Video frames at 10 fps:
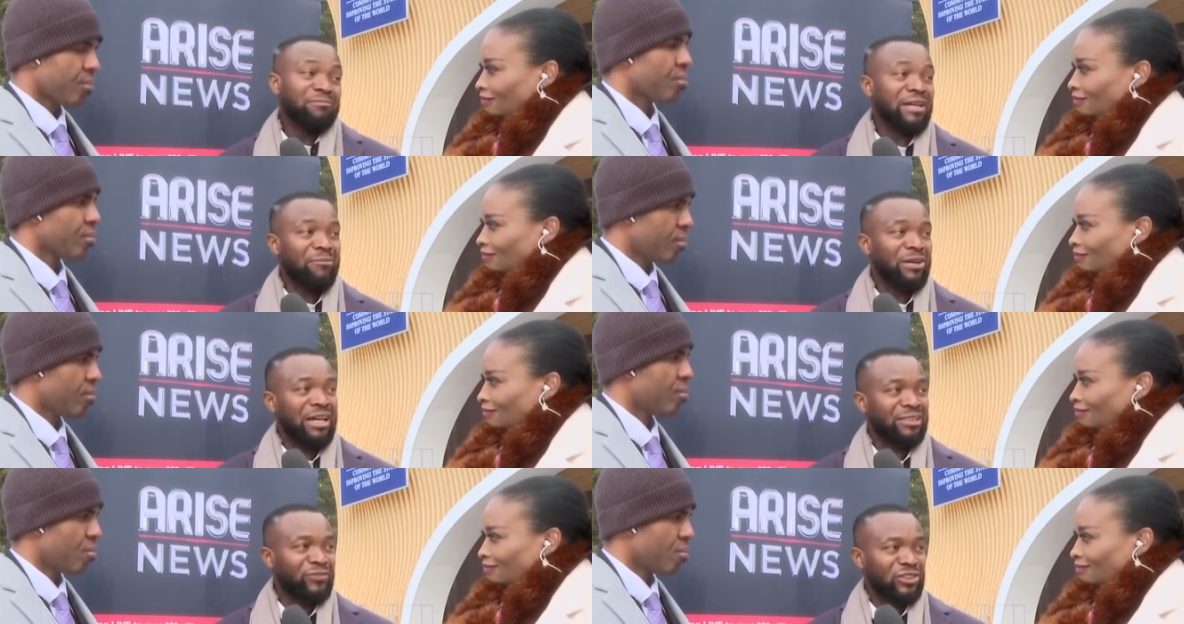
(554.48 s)
Speaker 1: about
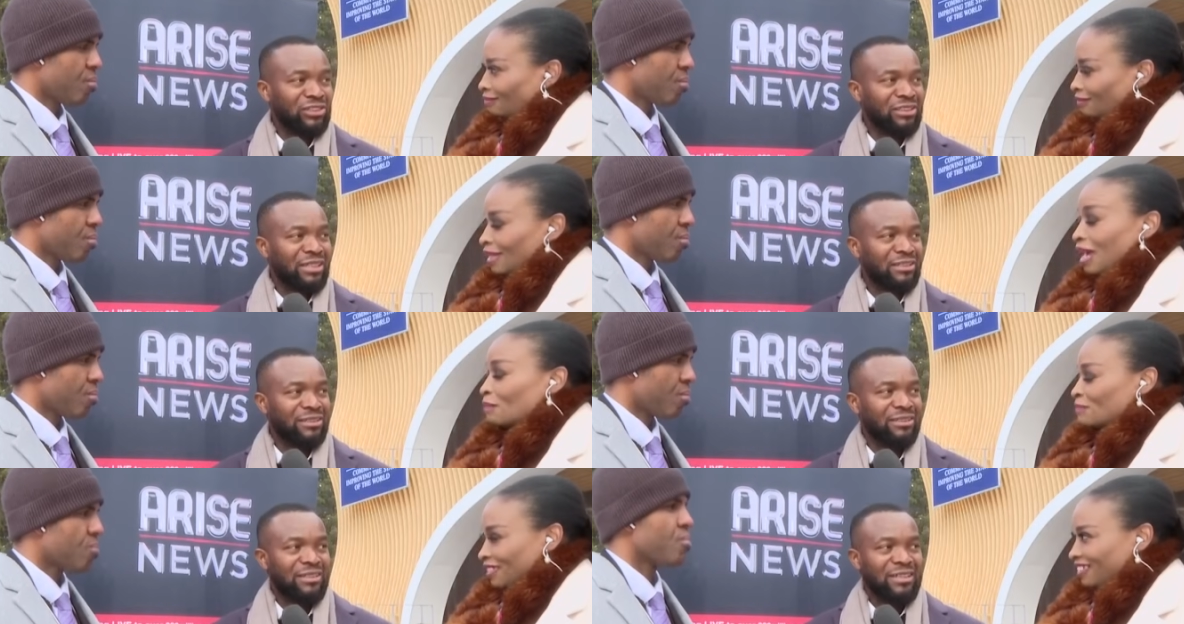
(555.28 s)
artificial intelligence.
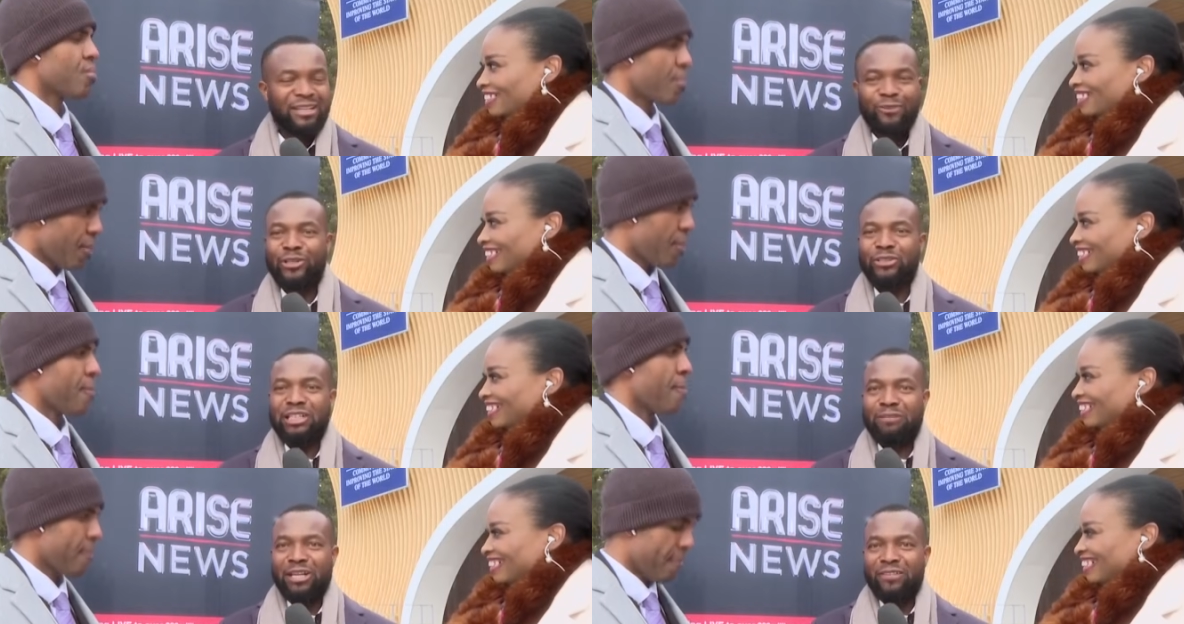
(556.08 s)
Absolutely. We're
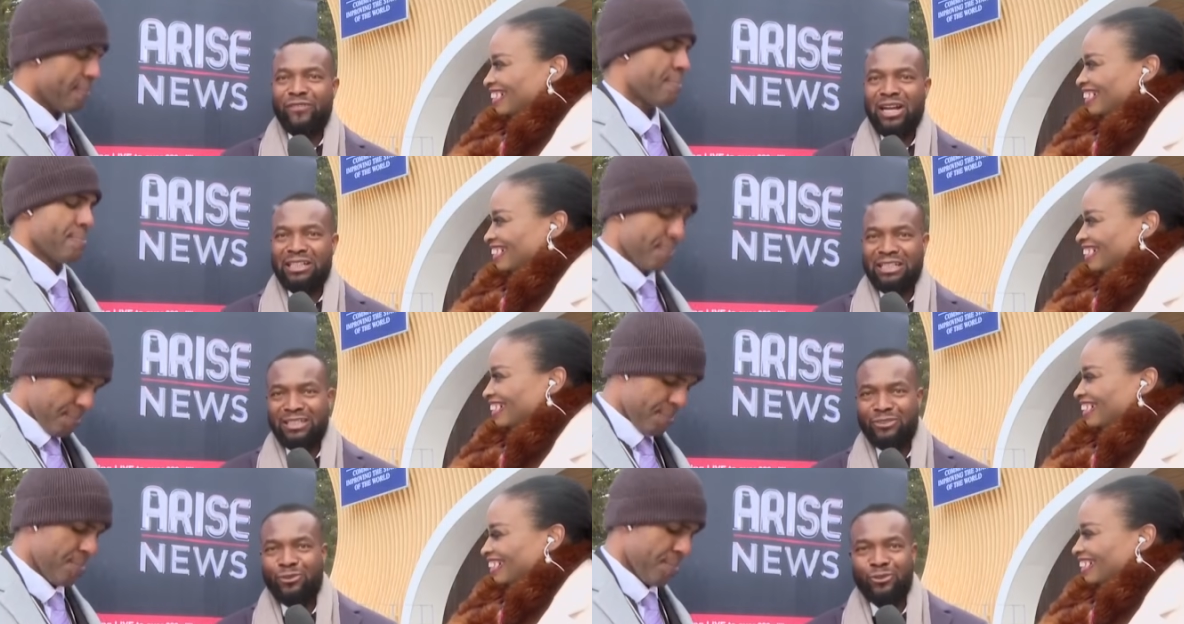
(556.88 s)
talking about the fact that
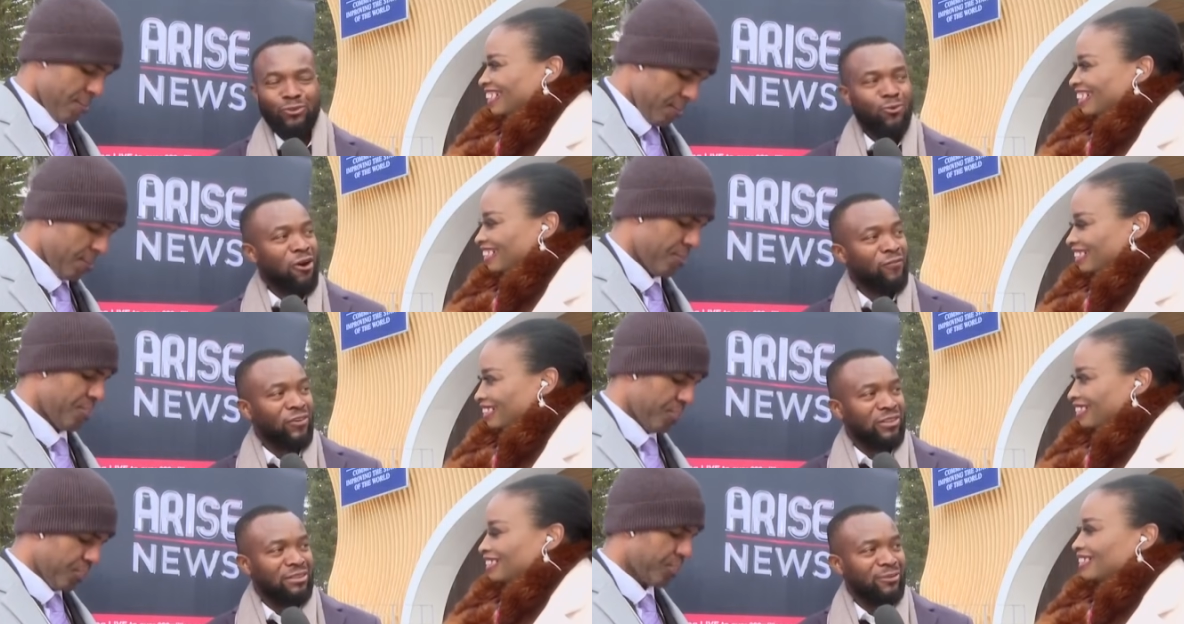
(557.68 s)
there's no good
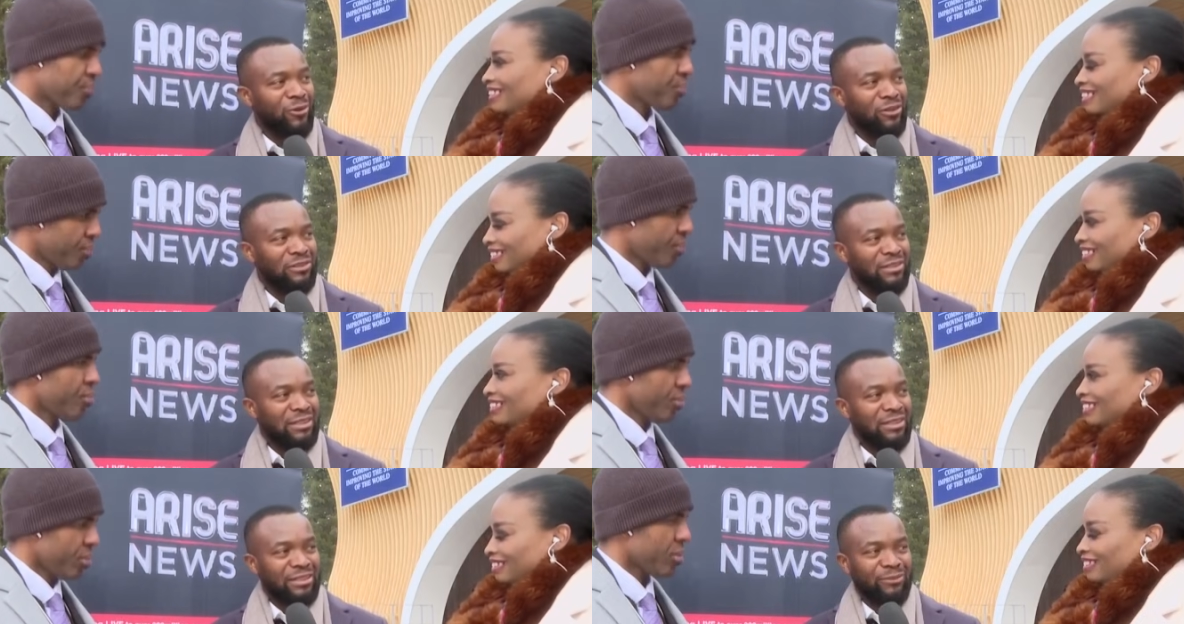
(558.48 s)
workforce in the world.
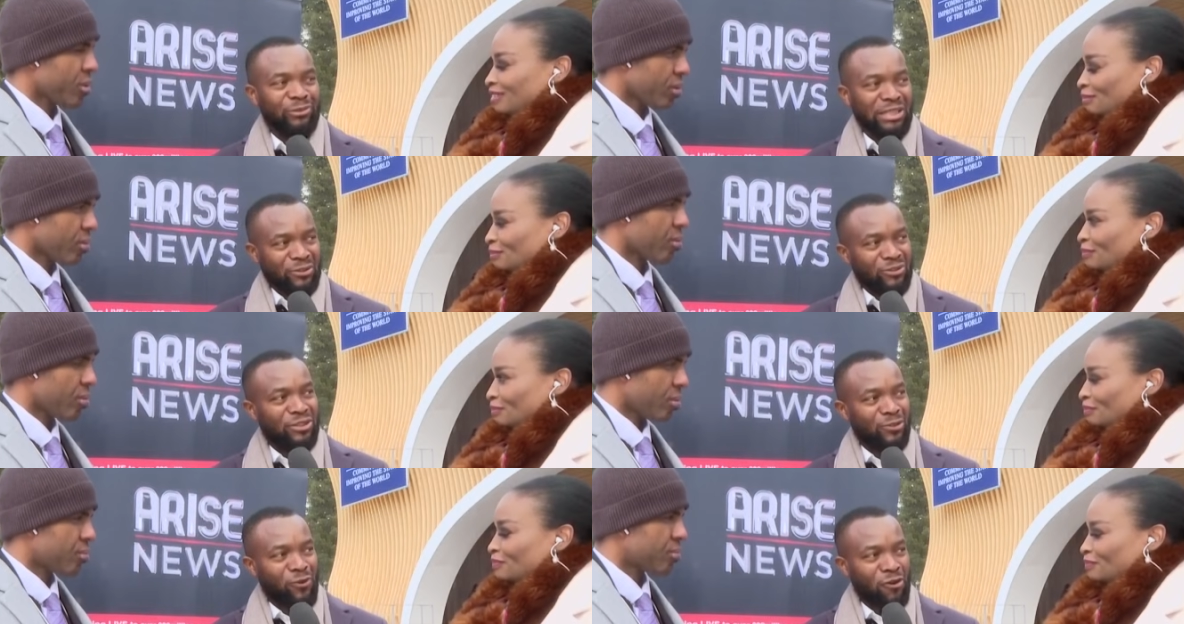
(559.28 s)
They're going to
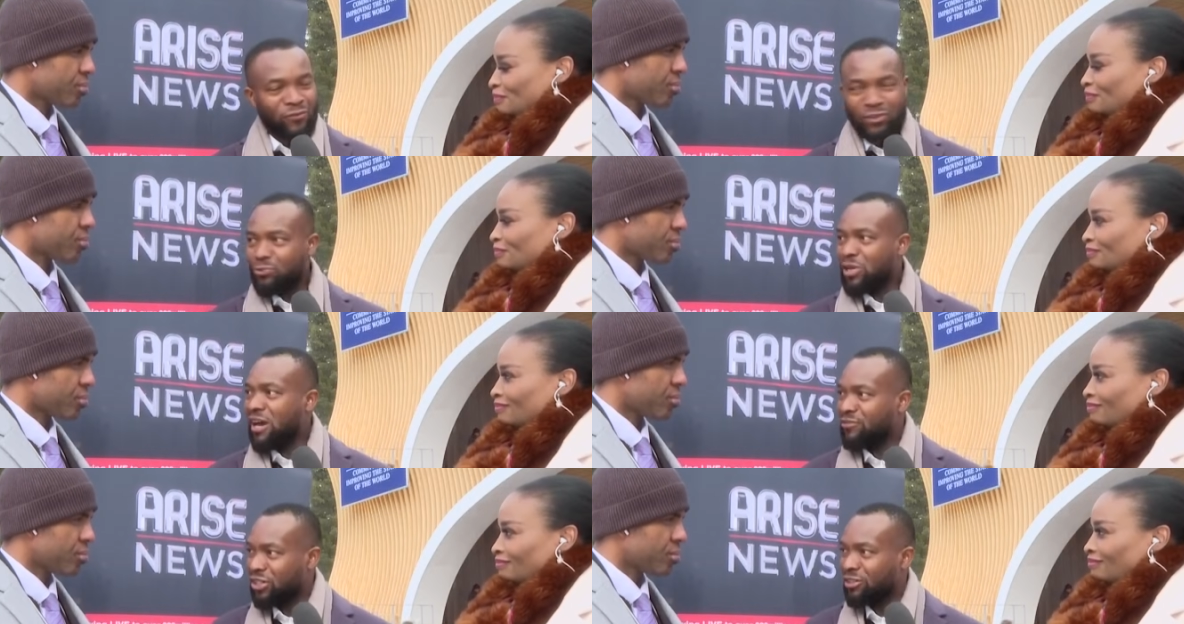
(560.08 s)
need workforce. We
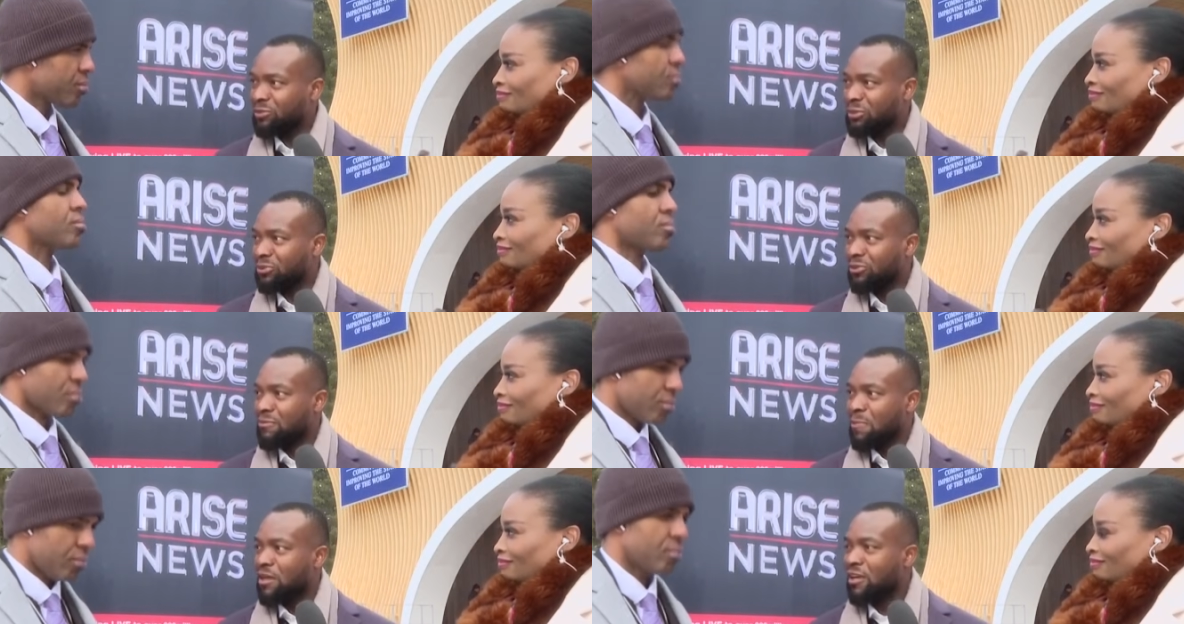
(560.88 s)
have young people
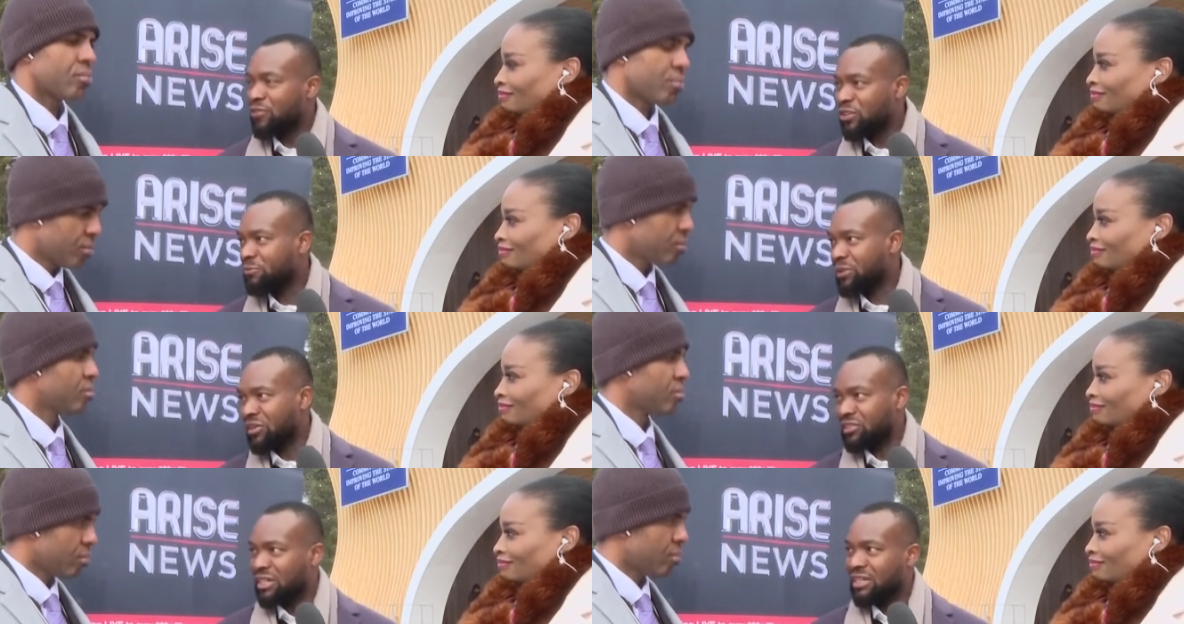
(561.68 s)
if we don't
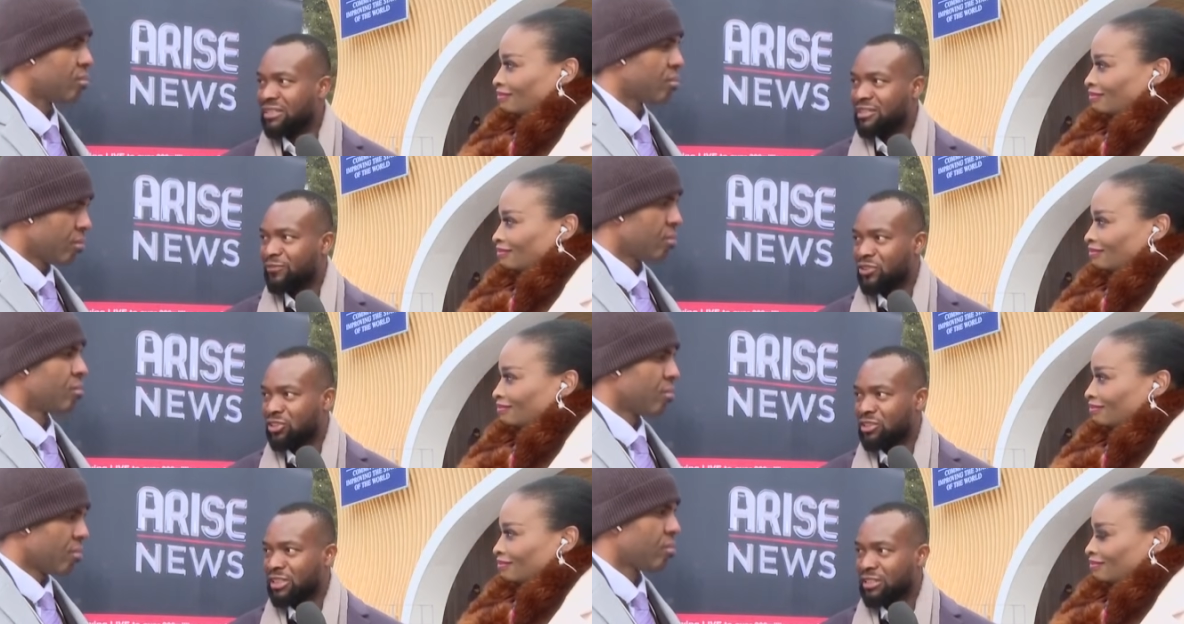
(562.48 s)
prioritize
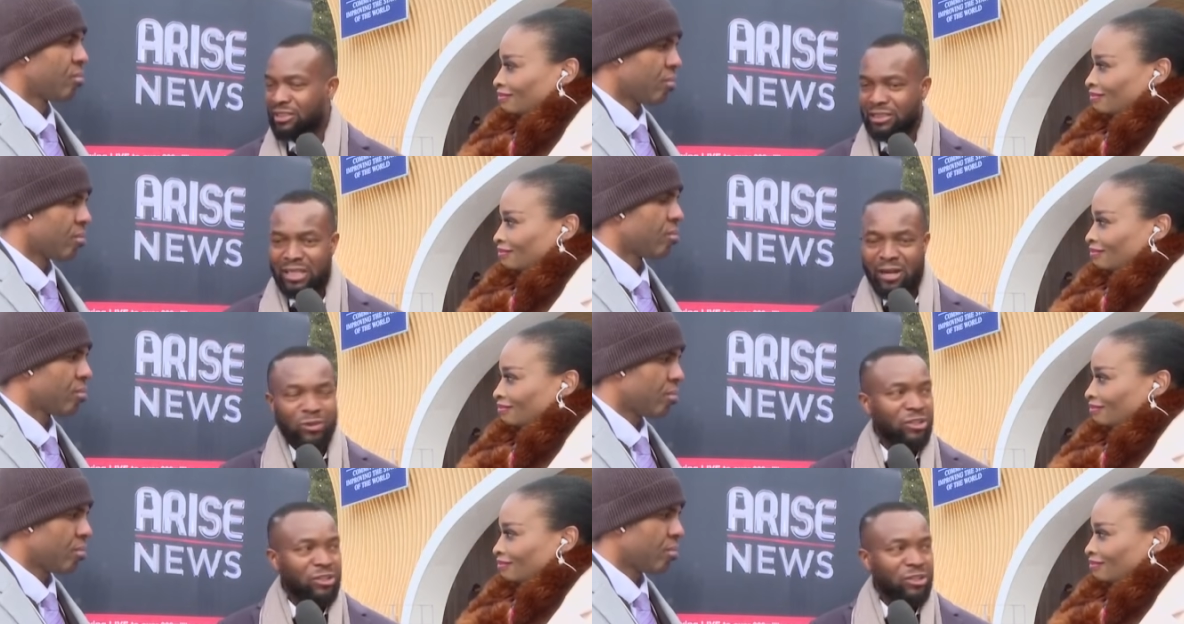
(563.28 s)
artificial intelligence, how are we